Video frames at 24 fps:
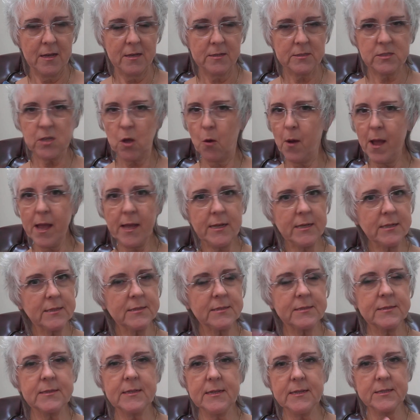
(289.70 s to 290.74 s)
So
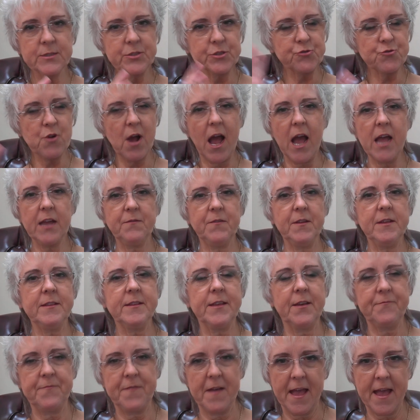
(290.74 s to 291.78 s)
as he's driving
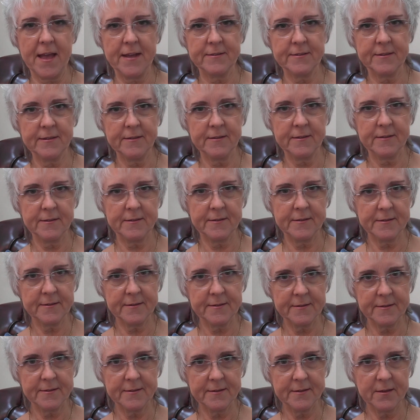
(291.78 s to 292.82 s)
the van
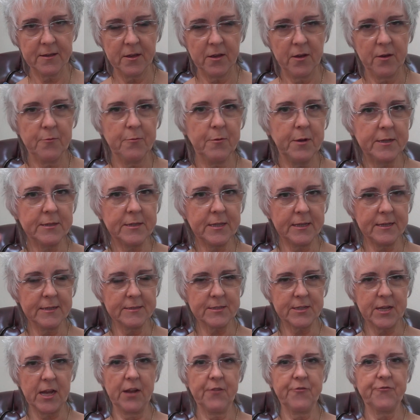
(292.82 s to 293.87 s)
with
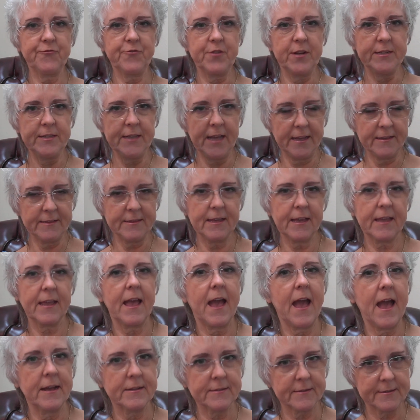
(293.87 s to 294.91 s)
his girlfriend and the
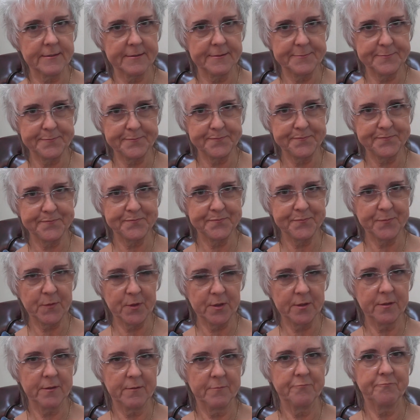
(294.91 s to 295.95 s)
cat
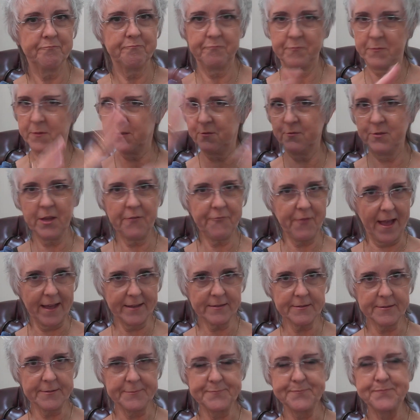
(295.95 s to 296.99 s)
to the
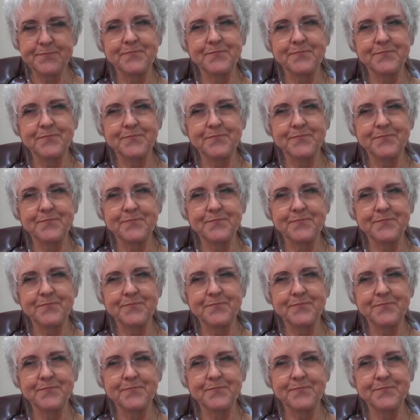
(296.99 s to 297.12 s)
vet.